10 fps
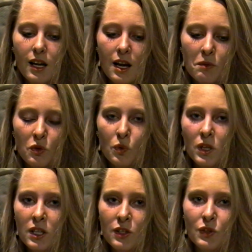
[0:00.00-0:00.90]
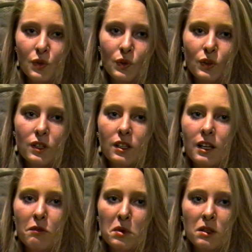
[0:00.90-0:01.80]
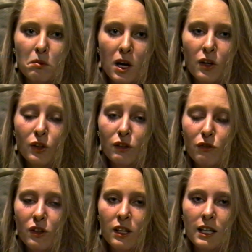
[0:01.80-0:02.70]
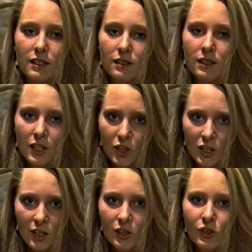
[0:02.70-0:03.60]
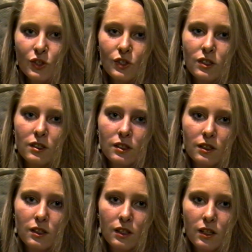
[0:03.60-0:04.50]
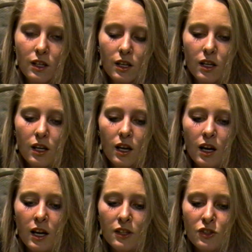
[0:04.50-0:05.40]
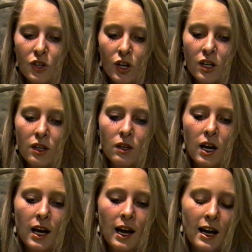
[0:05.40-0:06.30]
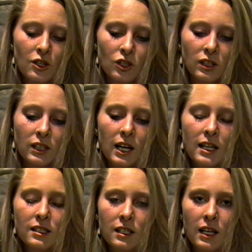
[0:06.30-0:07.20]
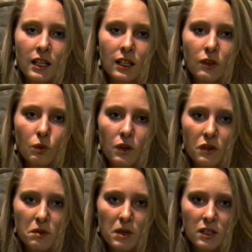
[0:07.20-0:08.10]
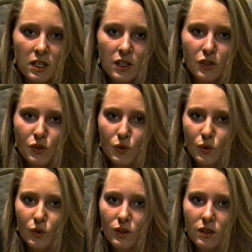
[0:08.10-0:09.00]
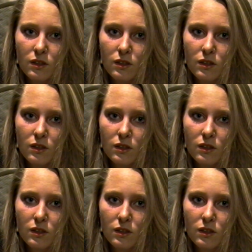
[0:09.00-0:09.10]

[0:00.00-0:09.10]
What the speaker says: I'm 20 years old, and I've been modeling for the last 10 years. I started actually ice skating when I was about 10 years old,